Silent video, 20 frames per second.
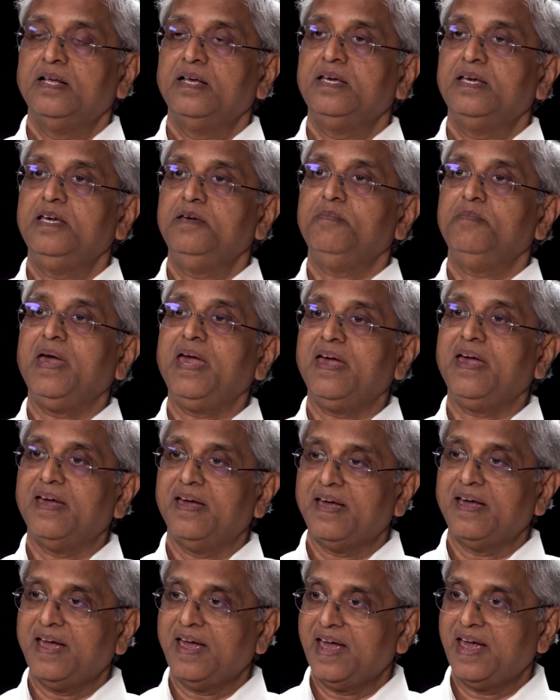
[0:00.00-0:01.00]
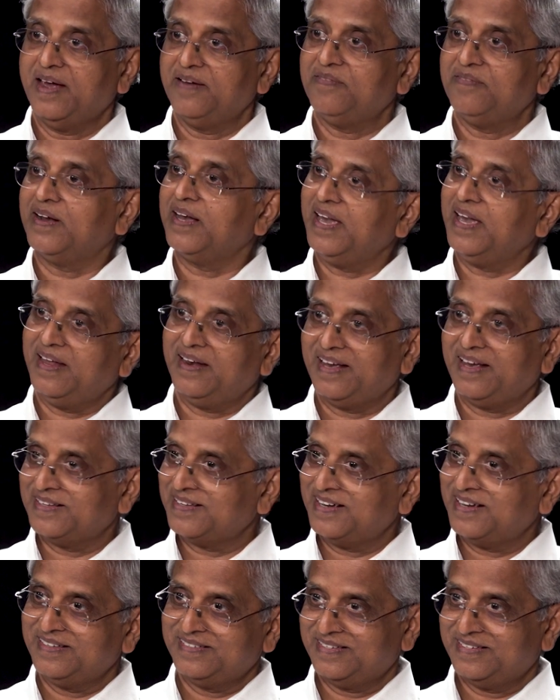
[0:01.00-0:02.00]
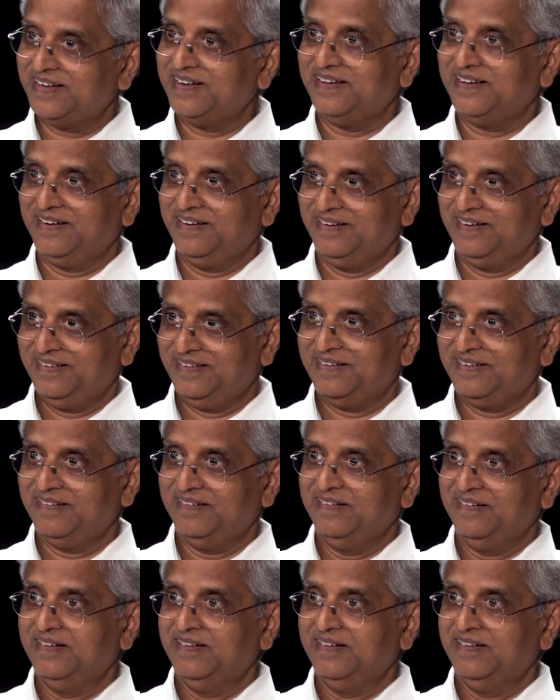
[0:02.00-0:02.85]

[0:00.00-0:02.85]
He may have, again, as I said earlier,